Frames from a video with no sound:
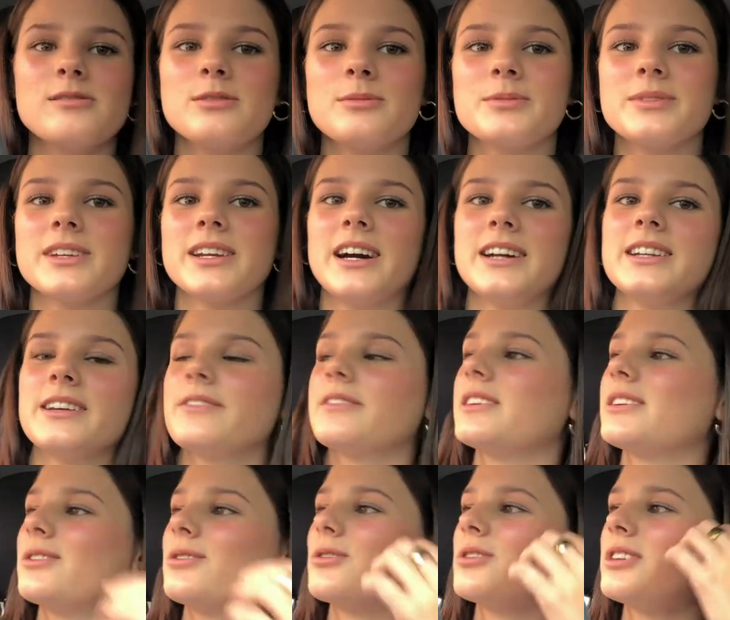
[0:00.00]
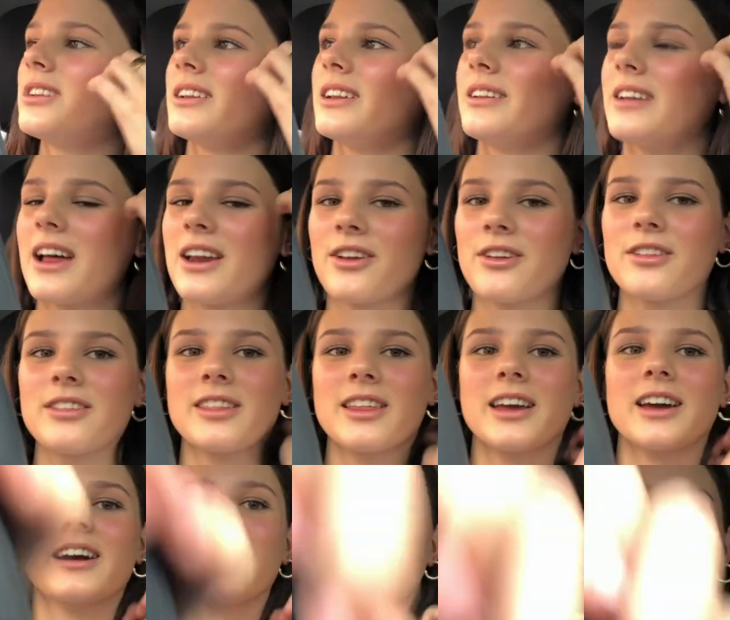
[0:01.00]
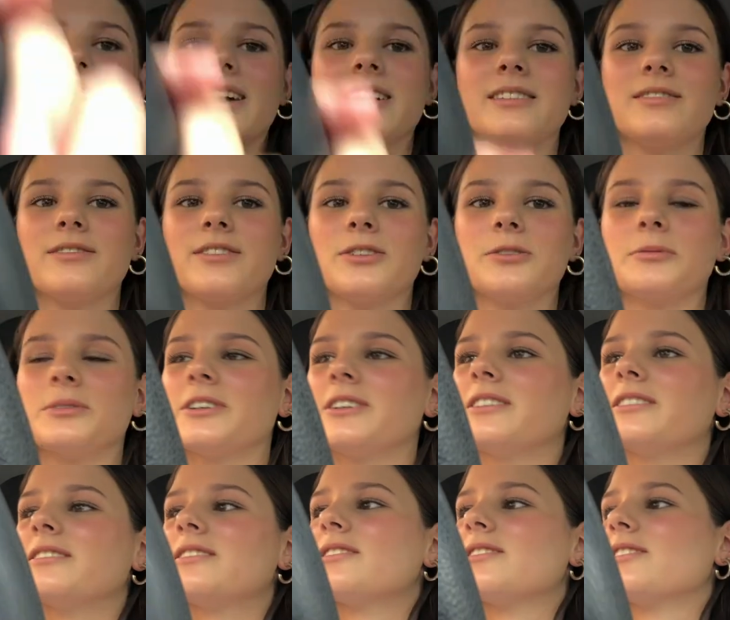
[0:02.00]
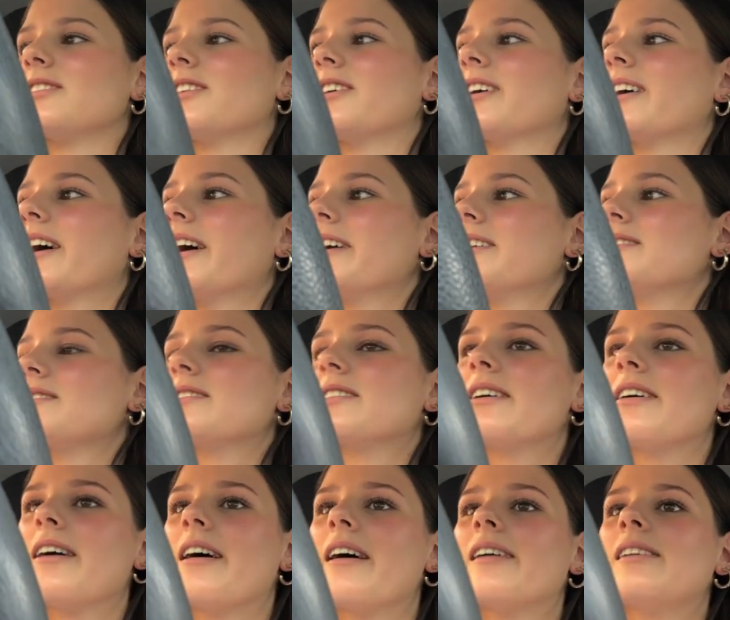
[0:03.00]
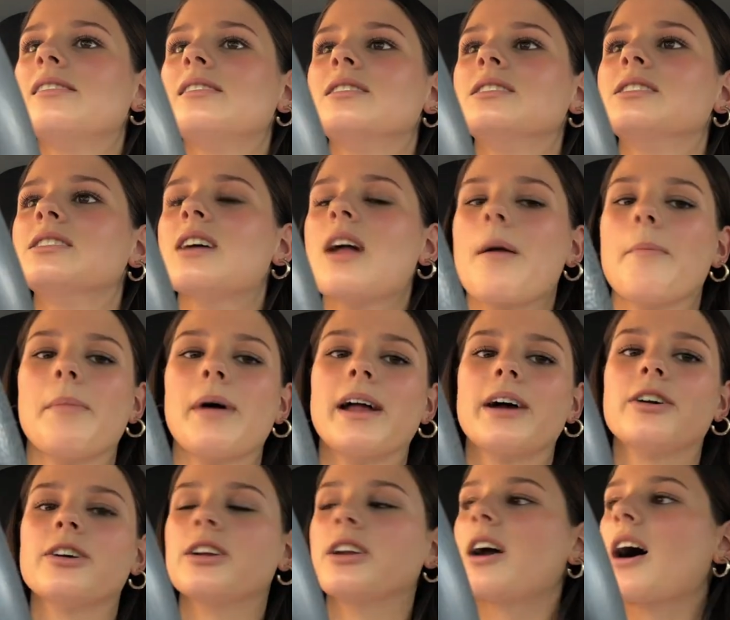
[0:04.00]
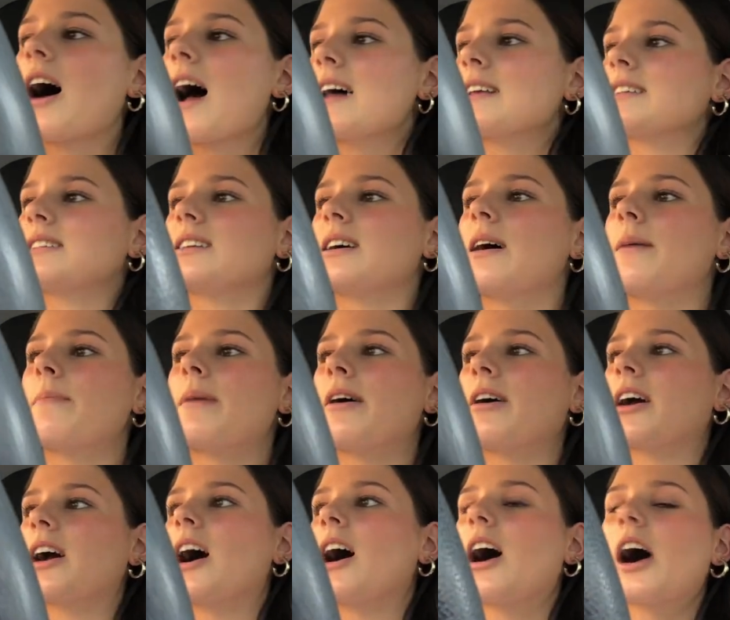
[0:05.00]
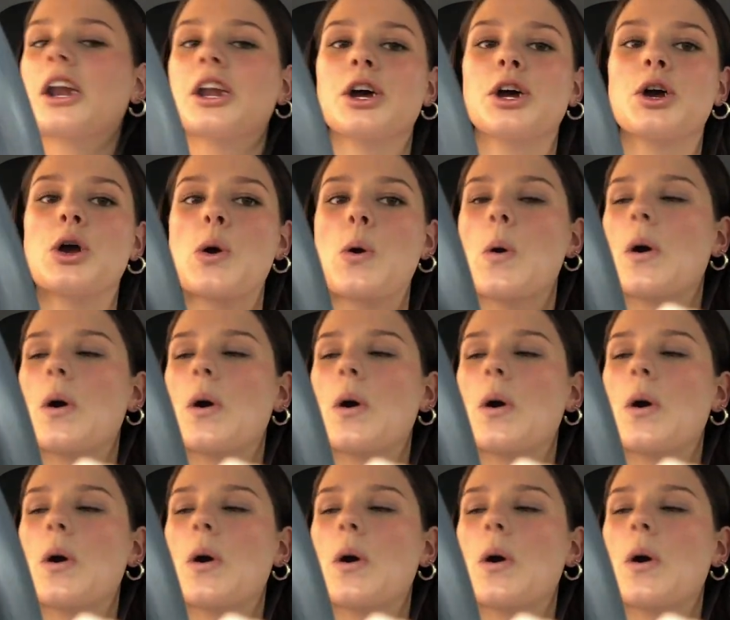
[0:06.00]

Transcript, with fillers: Oopsie, I definitely ordered and I don't think I filmed it. Sorry guys but I got an iced Americano.